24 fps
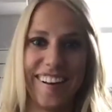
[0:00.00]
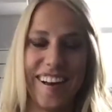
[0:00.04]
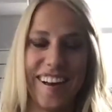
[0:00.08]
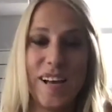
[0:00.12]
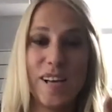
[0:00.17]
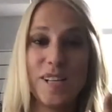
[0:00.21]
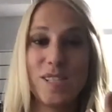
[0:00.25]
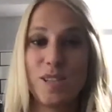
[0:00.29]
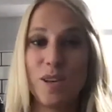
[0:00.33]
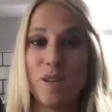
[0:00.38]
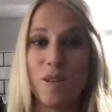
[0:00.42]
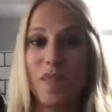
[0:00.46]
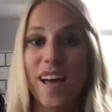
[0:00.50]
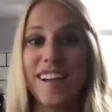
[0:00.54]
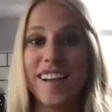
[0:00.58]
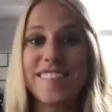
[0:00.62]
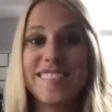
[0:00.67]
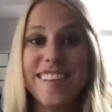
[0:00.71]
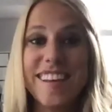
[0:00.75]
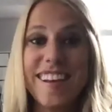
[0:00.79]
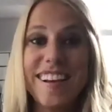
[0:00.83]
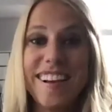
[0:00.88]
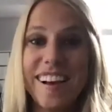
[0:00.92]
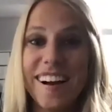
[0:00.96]
So that's
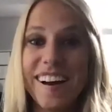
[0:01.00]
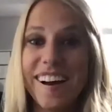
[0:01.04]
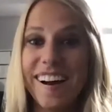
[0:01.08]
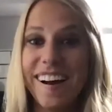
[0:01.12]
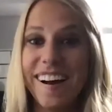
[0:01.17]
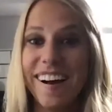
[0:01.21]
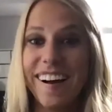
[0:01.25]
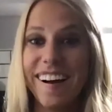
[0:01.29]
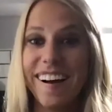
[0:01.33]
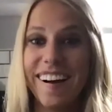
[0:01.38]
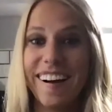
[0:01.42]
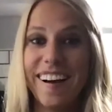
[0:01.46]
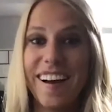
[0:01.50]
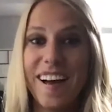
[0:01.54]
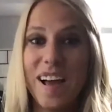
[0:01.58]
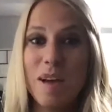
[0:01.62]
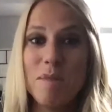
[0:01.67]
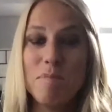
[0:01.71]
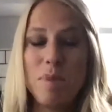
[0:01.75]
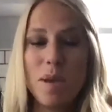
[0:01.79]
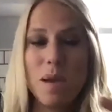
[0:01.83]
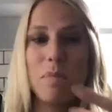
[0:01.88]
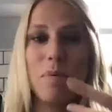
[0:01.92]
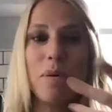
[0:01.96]
like
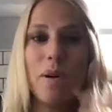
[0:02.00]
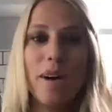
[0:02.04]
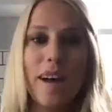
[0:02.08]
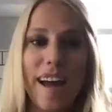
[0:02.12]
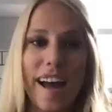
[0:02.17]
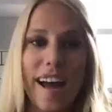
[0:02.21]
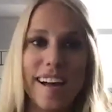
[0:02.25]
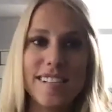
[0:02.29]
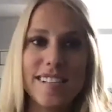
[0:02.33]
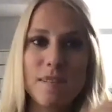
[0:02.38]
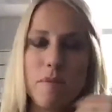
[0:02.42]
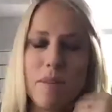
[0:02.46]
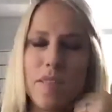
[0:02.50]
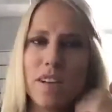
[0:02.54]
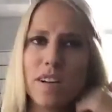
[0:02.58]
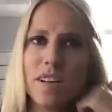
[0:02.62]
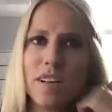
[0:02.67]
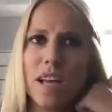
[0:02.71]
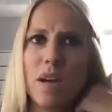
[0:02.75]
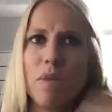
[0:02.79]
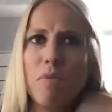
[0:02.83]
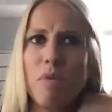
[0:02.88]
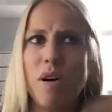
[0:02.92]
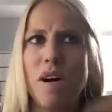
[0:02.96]
people ask me, they're
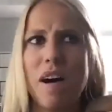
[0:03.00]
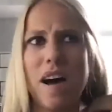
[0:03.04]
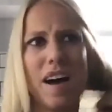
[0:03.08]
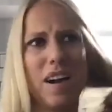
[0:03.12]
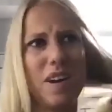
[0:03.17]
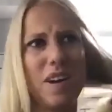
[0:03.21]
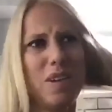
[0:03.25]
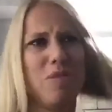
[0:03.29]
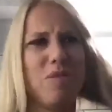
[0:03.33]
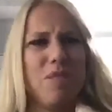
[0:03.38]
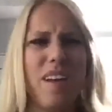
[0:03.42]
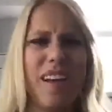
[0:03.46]
like, well, how do you